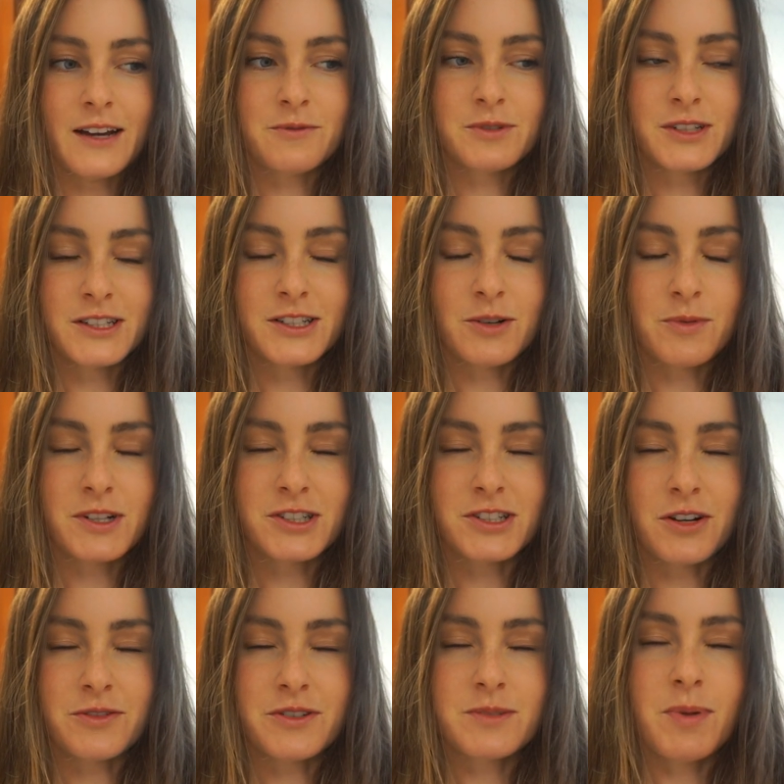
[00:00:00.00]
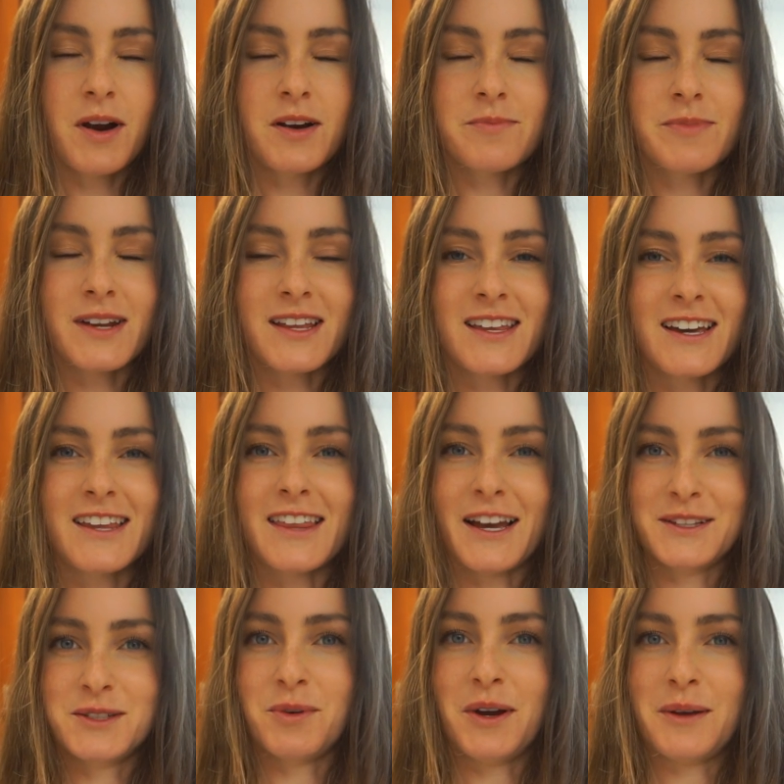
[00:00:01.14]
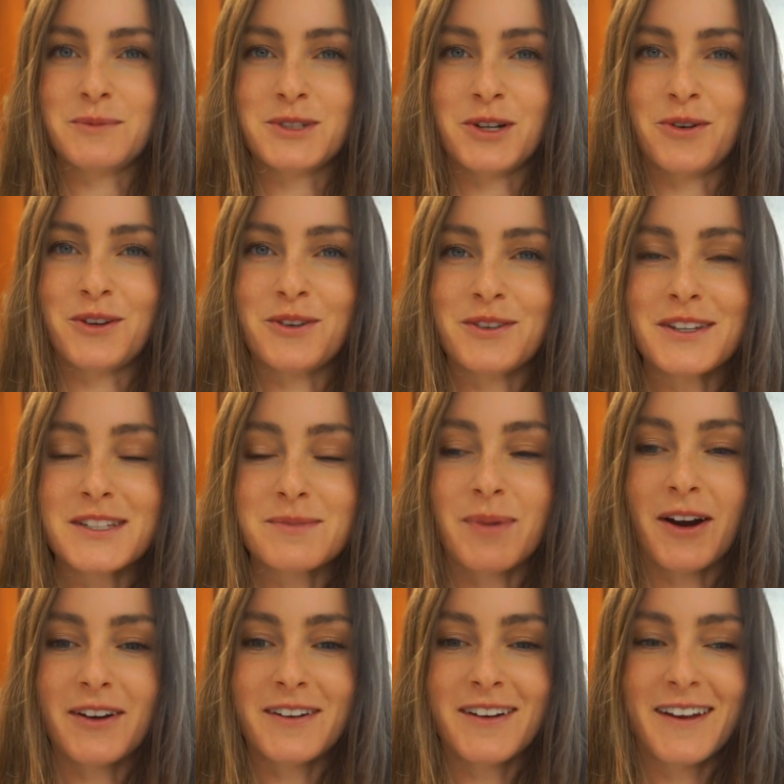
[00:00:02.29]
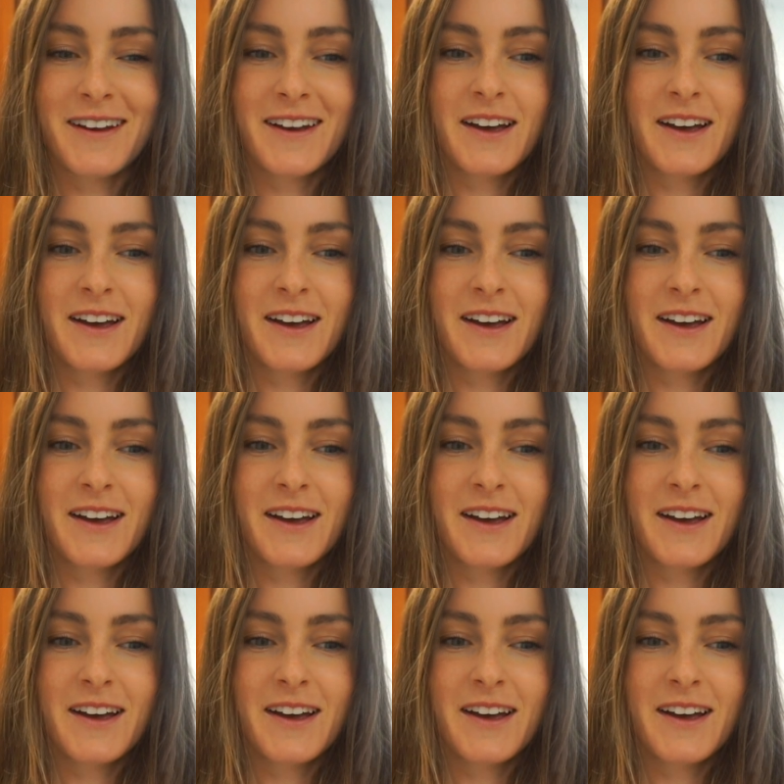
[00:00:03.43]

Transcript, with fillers: I really don't want to show this part, but I think that's why I'm showing you this part,